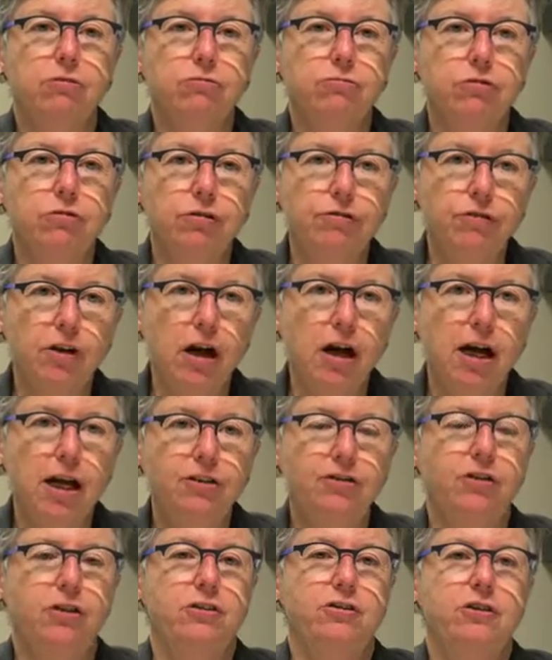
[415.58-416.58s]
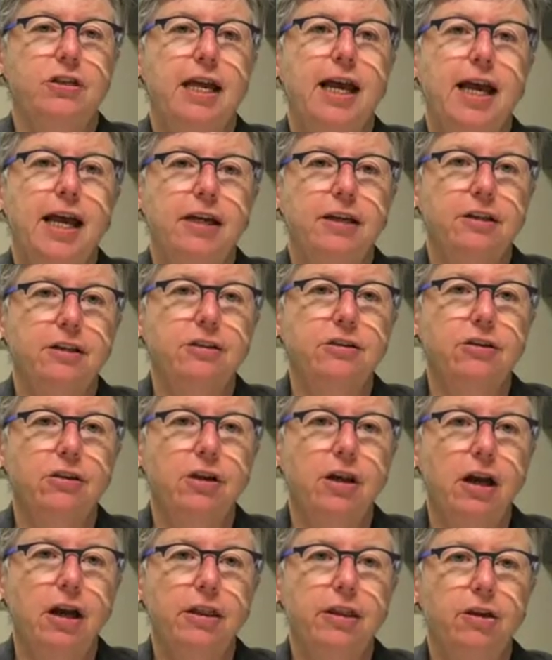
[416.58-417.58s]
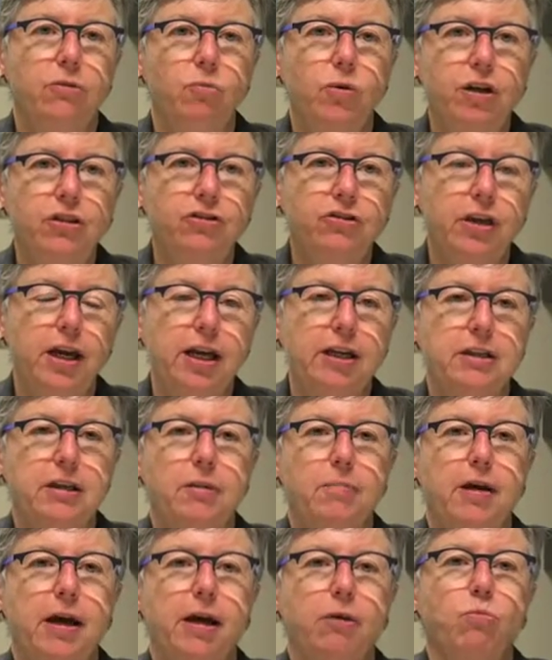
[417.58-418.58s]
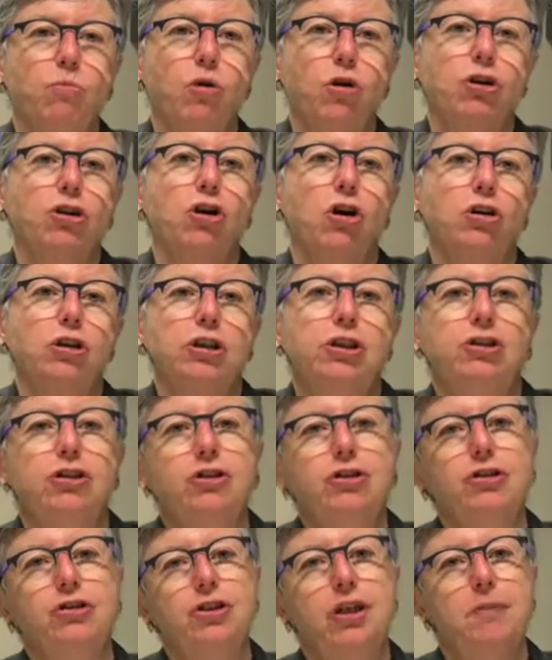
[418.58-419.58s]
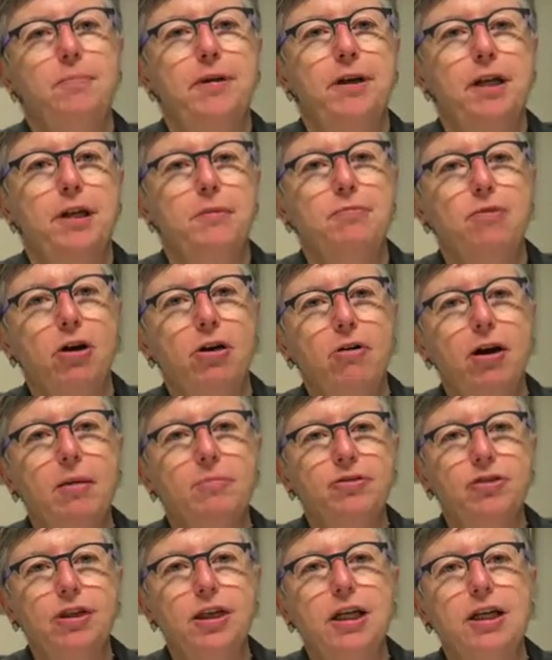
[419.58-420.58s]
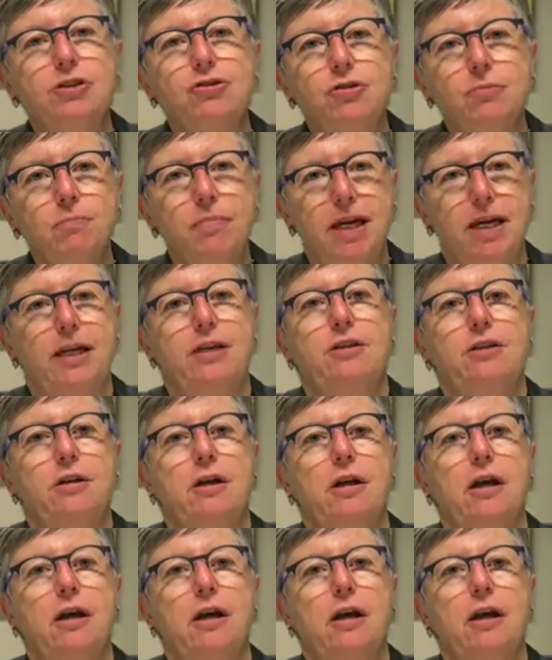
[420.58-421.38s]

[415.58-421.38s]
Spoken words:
revise the standard that we set about what colleges' CPD programs need to meet.